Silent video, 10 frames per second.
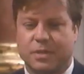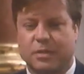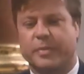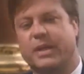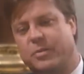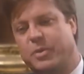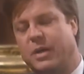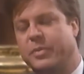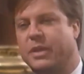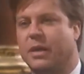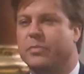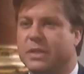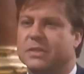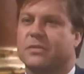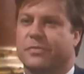was talking about how Bobbie and I
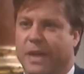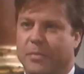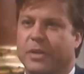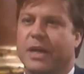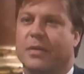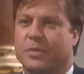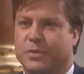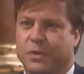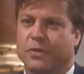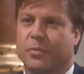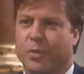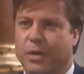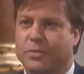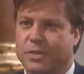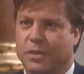missed the family atmosphere of the
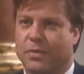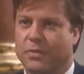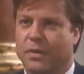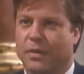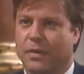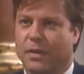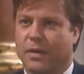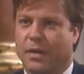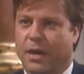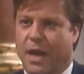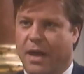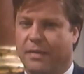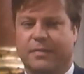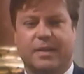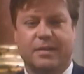brownstone.
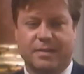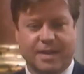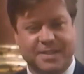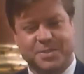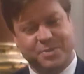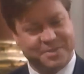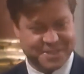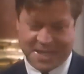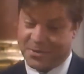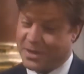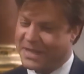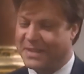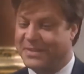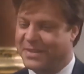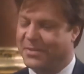And then I sort of segued
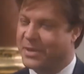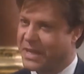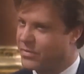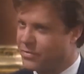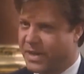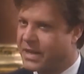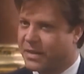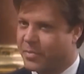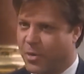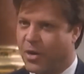into that we have a vacant